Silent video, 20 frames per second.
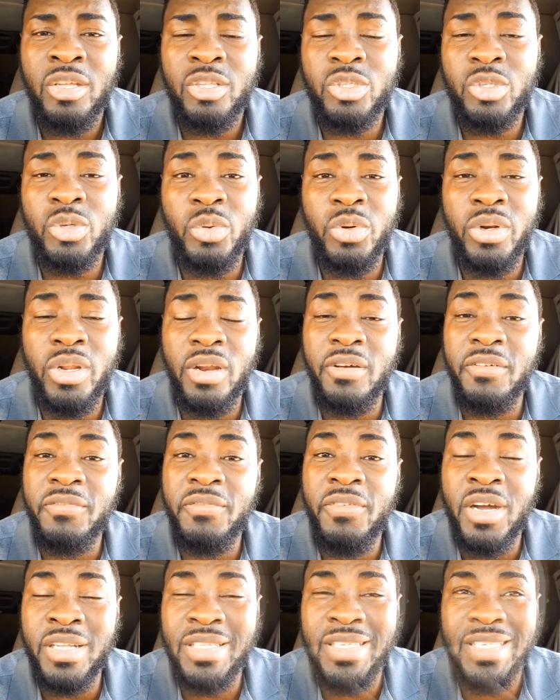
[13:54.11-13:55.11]
two dollar
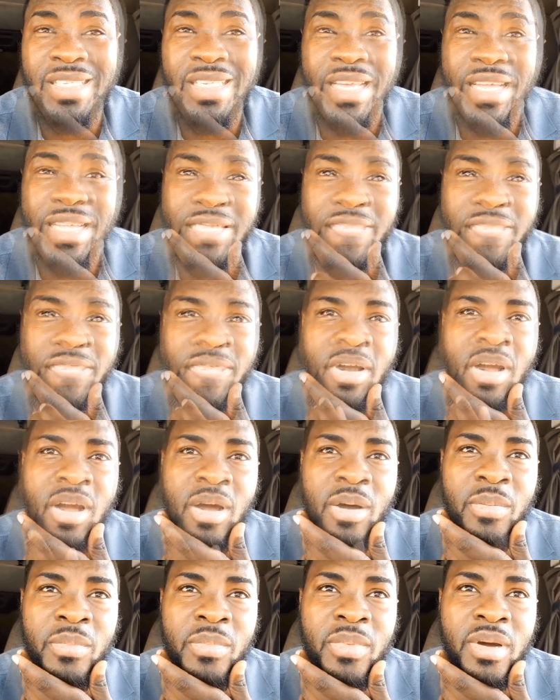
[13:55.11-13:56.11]
forty cent
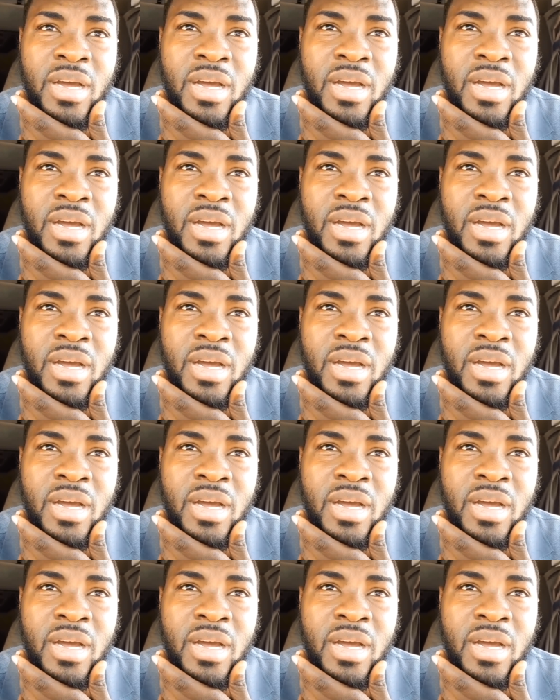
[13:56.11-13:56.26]
from